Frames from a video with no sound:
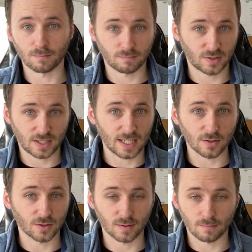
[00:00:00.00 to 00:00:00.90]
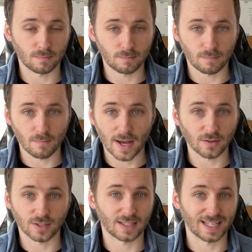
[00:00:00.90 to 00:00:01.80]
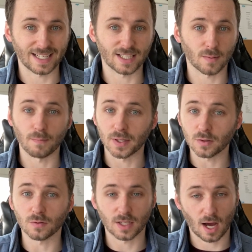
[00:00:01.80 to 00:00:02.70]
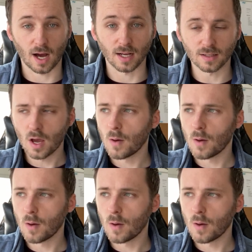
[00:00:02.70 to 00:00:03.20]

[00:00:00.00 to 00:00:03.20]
steels and metals that they need to build cars,